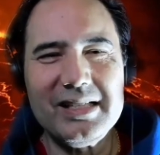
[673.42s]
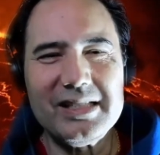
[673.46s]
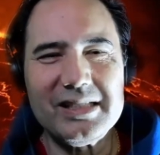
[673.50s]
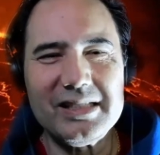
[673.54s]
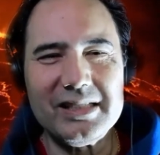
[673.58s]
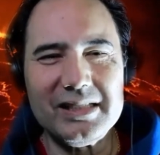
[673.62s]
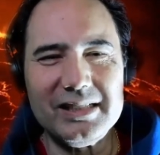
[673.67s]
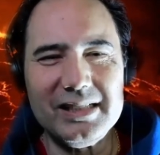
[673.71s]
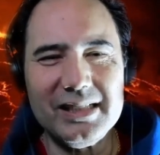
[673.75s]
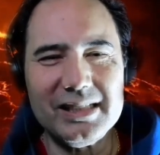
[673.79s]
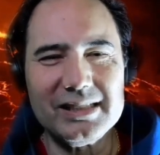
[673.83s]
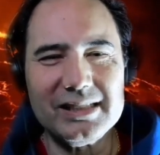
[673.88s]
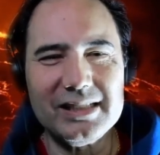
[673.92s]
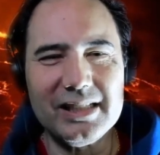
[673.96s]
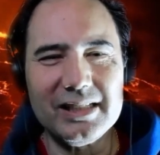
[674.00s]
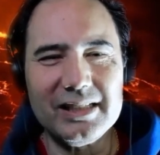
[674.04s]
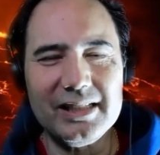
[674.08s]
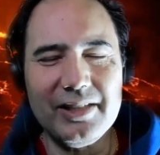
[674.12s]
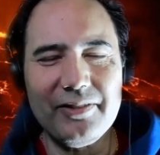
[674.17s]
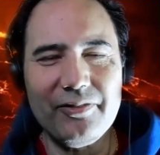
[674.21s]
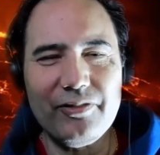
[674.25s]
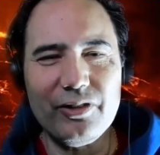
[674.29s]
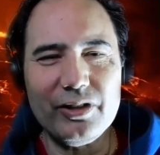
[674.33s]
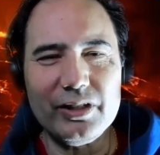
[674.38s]
just to
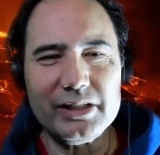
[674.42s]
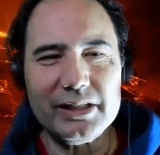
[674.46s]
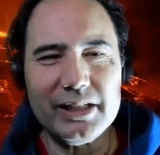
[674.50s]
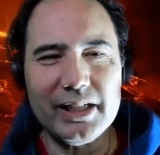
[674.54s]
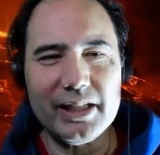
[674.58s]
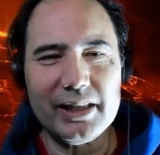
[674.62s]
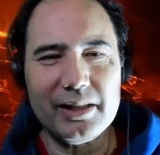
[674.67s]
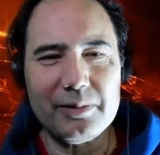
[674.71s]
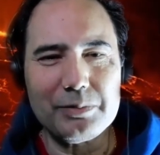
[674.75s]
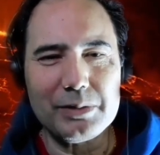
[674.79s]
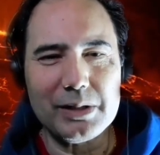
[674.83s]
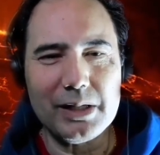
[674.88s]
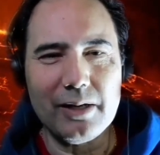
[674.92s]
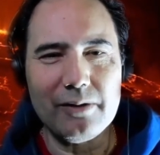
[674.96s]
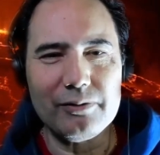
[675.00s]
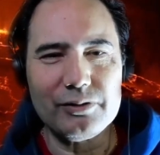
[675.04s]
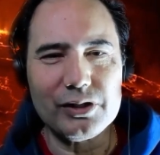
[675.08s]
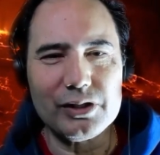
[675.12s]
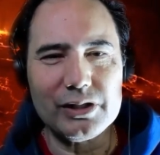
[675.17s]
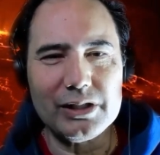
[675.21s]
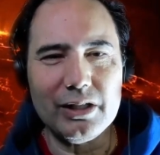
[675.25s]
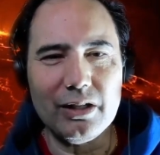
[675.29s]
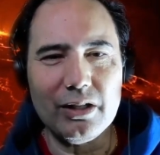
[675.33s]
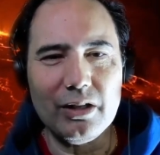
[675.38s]
differentiate themselves. You're
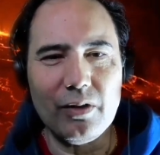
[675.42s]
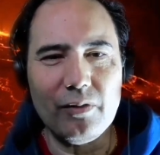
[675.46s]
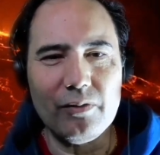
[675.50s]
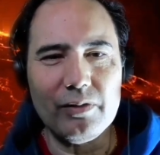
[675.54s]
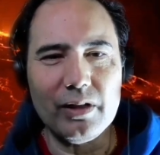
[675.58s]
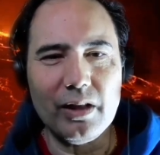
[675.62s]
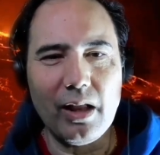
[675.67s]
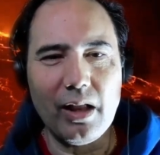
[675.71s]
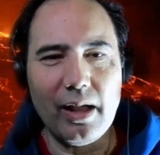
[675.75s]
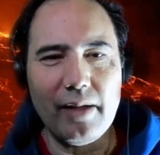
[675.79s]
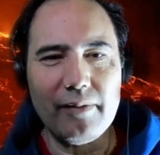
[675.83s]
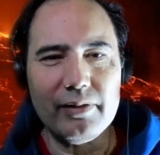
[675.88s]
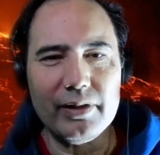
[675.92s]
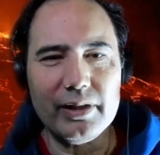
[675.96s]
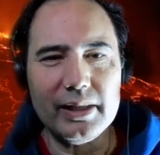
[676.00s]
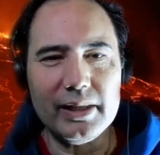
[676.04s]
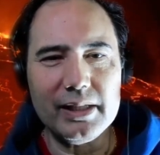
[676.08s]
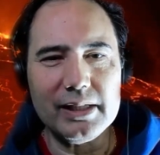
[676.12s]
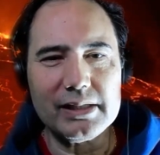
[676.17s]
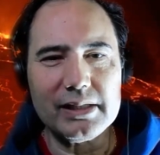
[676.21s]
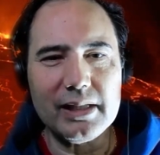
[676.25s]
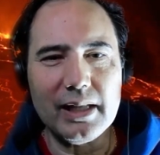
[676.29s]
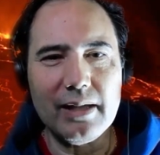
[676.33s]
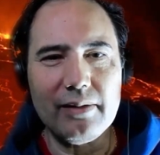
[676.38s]
still over lava in
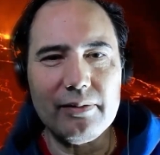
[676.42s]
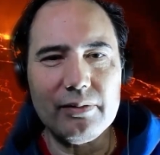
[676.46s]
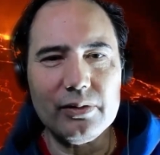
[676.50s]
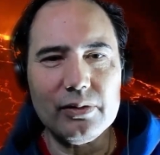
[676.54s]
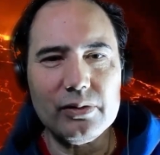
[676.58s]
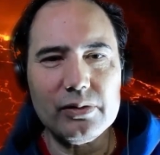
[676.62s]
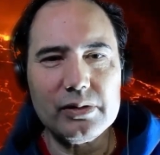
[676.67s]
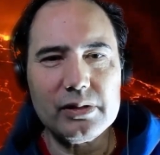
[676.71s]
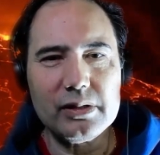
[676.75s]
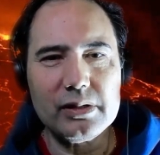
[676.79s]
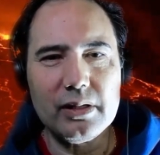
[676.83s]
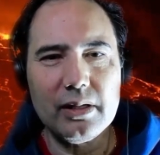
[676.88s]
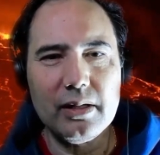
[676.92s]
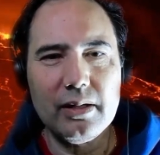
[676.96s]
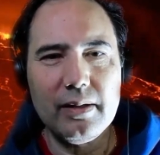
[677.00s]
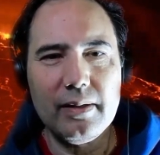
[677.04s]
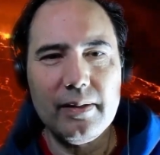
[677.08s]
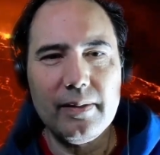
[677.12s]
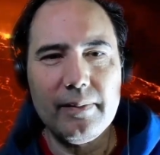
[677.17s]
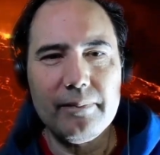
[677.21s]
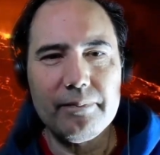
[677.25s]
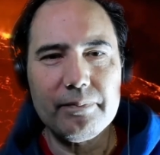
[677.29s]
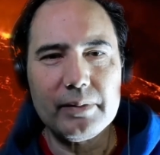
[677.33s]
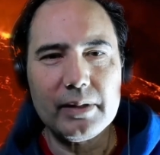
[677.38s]
these levels.
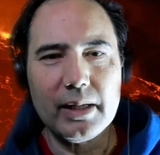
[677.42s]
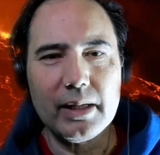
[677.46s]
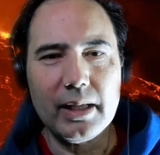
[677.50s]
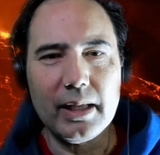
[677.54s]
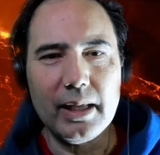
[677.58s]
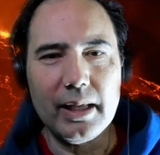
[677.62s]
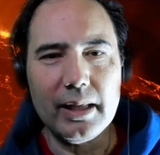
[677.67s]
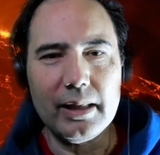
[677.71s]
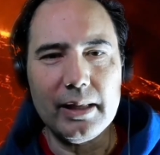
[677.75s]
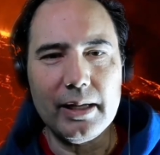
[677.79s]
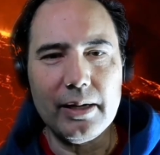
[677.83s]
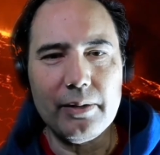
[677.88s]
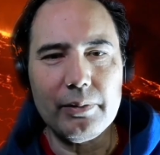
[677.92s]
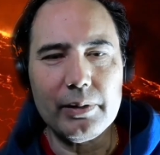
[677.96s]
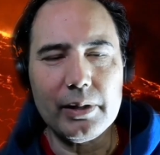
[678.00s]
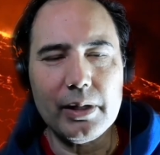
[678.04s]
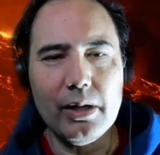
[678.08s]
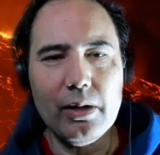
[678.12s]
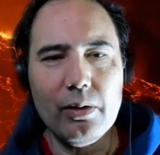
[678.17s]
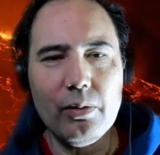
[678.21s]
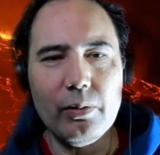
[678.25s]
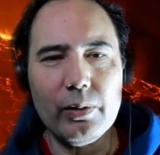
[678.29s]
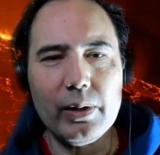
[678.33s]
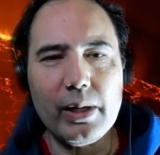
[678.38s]
And there we
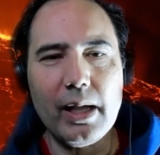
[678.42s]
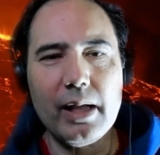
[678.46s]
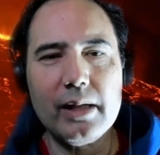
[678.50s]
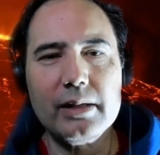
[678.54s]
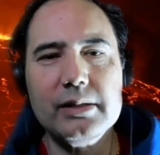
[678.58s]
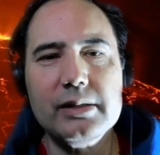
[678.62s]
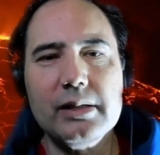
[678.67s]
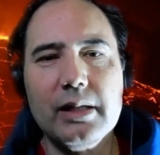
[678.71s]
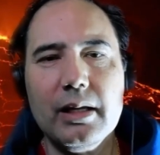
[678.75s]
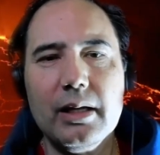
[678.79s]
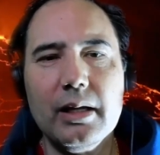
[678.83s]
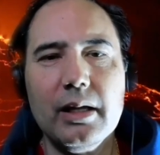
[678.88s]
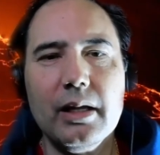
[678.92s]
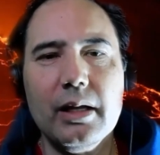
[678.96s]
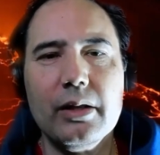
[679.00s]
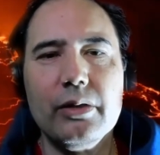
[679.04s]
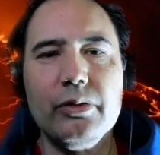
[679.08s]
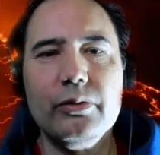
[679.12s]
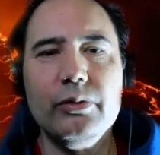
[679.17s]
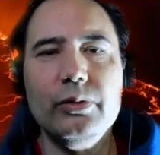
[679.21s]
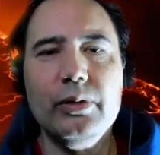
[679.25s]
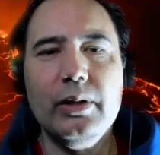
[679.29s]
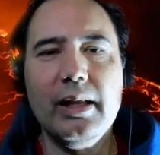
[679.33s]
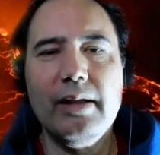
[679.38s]
go. We got
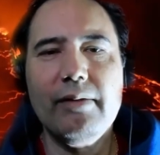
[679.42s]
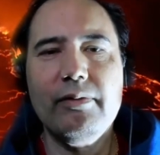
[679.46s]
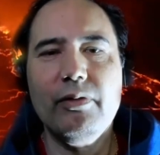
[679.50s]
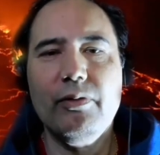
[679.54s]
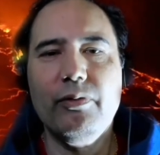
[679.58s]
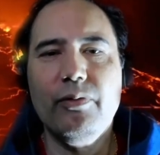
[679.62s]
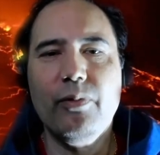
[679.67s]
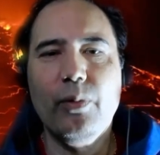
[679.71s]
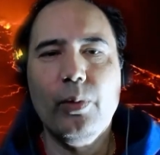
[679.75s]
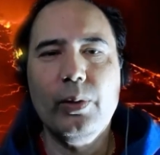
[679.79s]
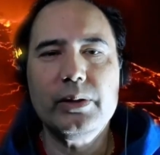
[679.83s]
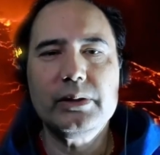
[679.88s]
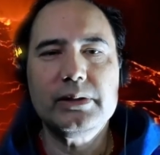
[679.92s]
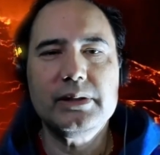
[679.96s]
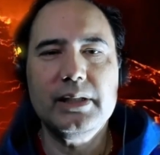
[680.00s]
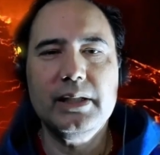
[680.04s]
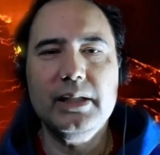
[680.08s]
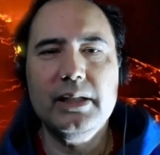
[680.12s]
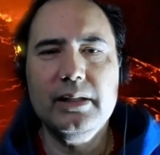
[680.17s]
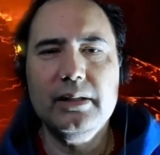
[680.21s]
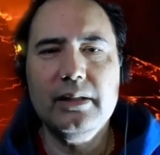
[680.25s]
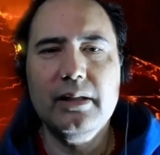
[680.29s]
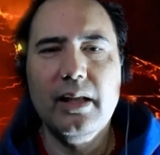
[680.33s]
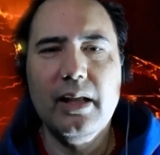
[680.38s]
through level
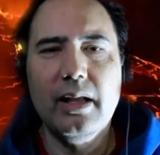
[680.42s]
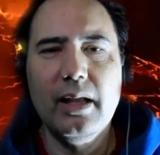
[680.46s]
14.